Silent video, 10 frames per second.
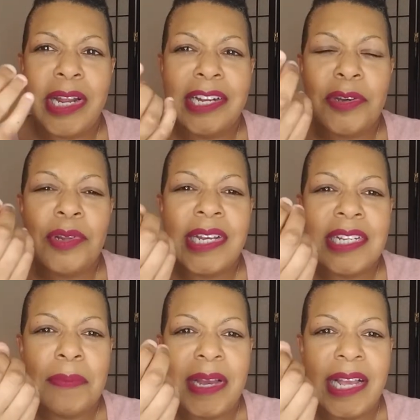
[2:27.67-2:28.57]
I don't like to
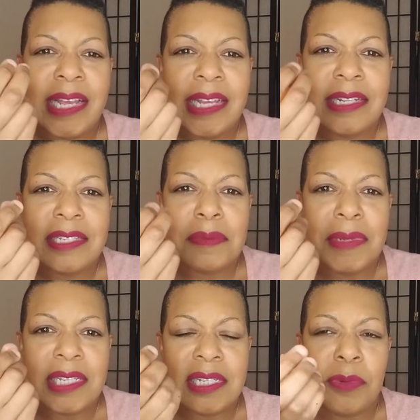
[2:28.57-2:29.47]
get my hands
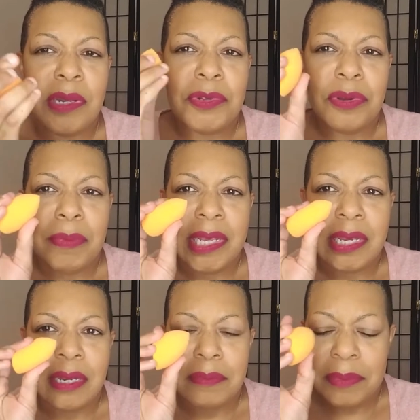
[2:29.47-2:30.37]
messy when I'm doing
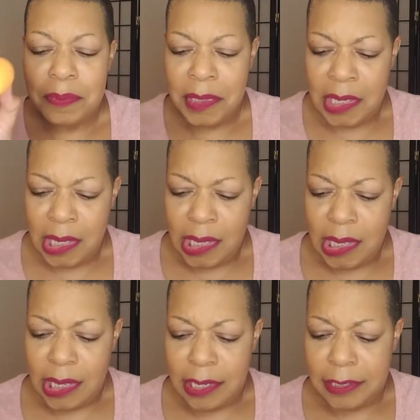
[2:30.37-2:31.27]
makeup,
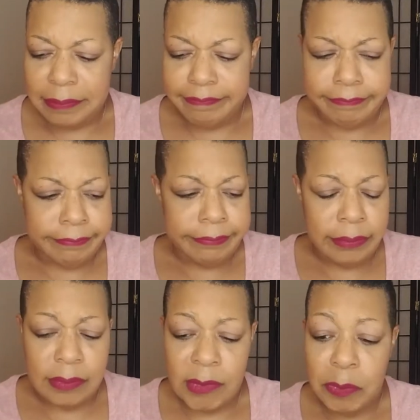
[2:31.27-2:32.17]
um,
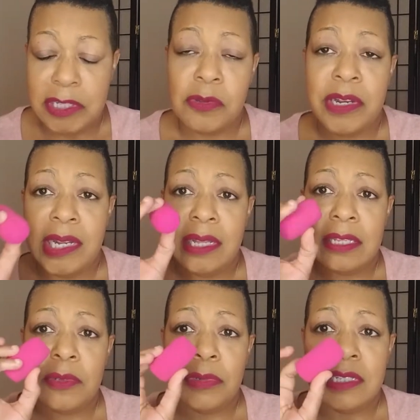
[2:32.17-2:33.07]
which is why I like
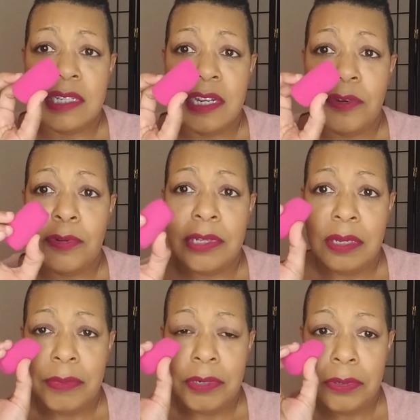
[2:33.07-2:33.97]
this one, because then I can hold it in the
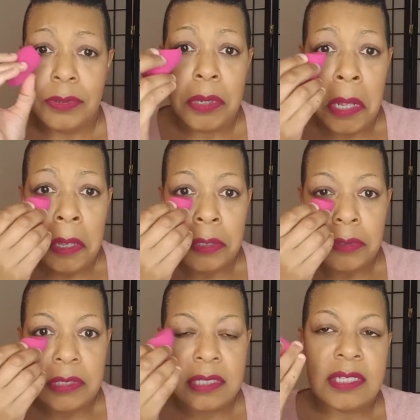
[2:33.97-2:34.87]
middle,
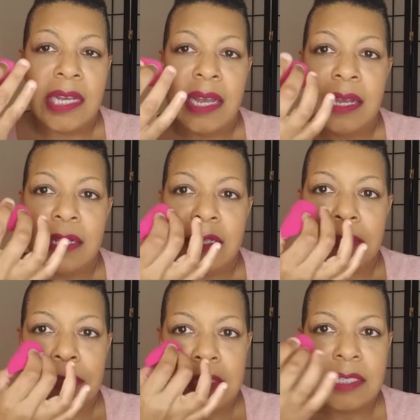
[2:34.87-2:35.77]
use this side, and then
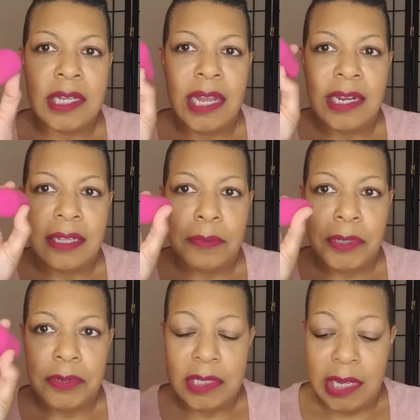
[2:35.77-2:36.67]
use this side, and the
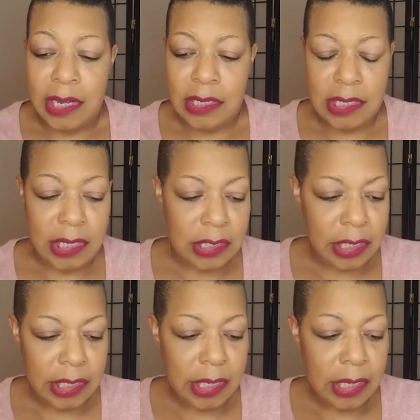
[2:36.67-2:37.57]
middle side stays
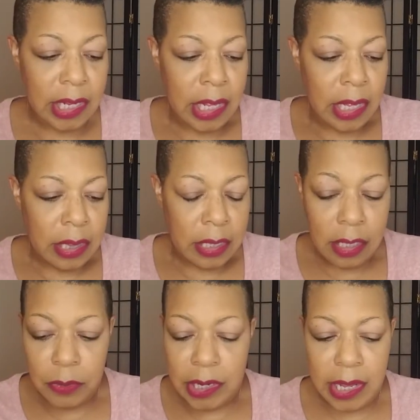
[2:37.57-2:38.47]
clean. The
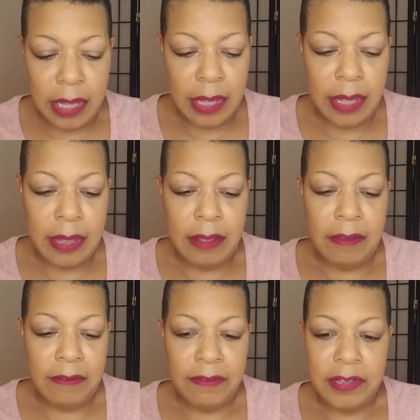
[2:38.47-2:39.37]
other one I
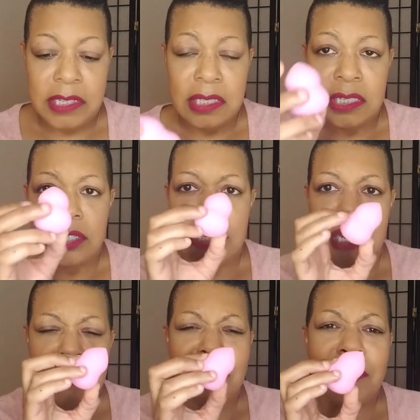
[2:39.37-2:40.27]
have is this
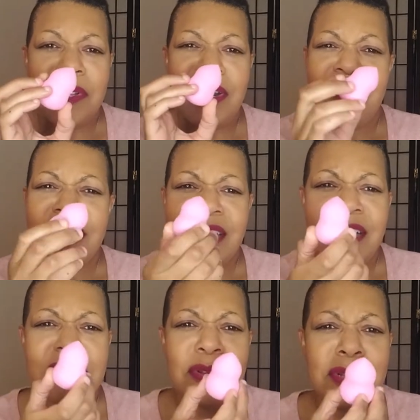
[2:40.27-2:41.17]
shape, so and I think I
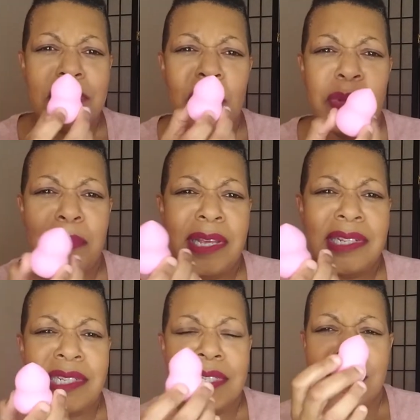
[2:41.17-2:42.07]
saw this one maybe at
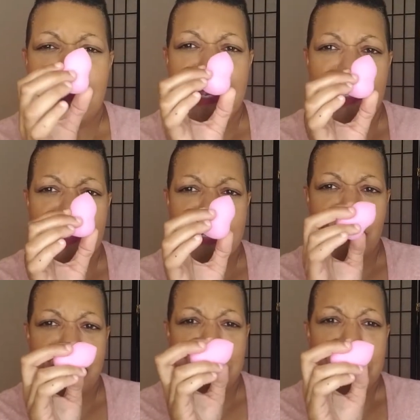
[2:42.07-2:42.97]
T J Maxx or
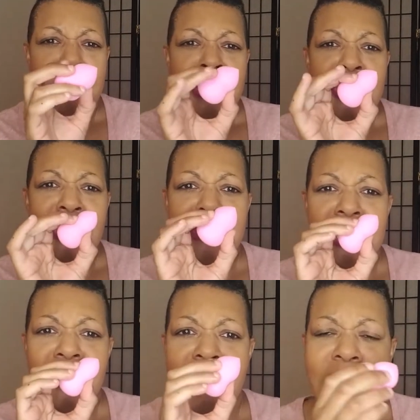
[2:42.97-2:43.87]
somewhere. So I'm just
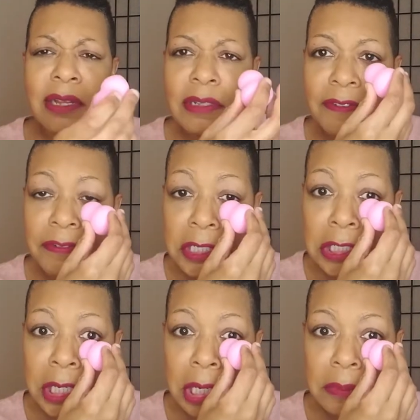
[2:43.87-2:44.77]
trying out different
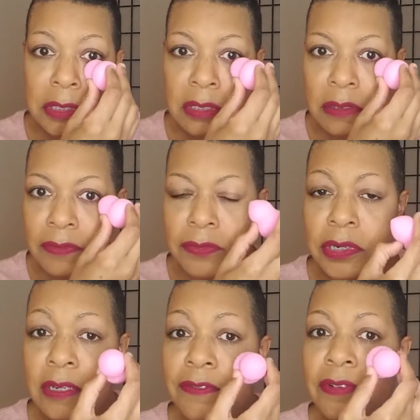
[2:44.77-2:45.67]
shapes for
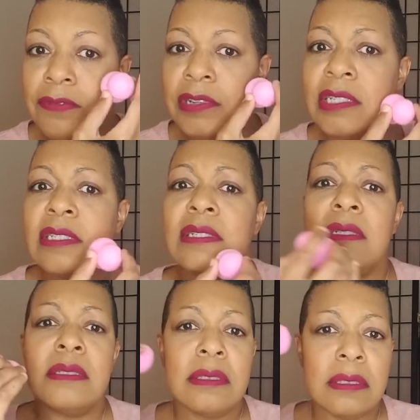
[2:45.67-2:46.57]
different
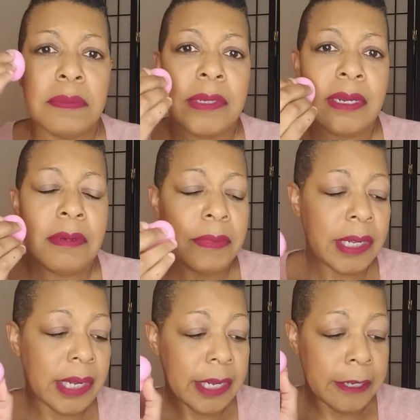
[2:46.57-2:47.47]
reasons, blah, blah,
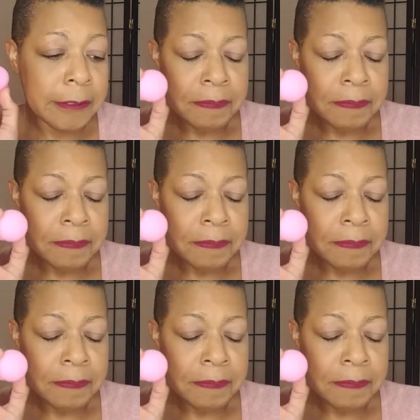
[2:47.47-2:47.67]
blah.